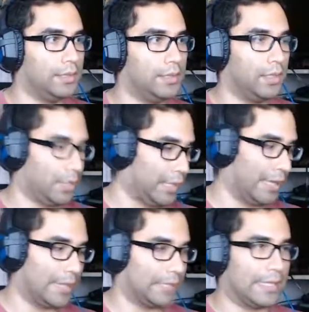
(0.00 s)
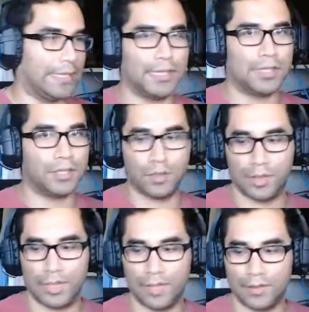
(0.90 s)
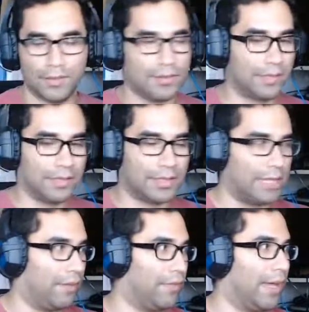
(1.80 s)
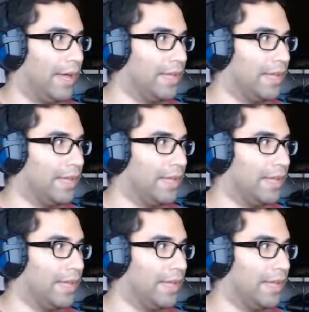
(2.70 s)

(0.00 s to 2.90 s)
Okay, I guess I didn't need to, save that.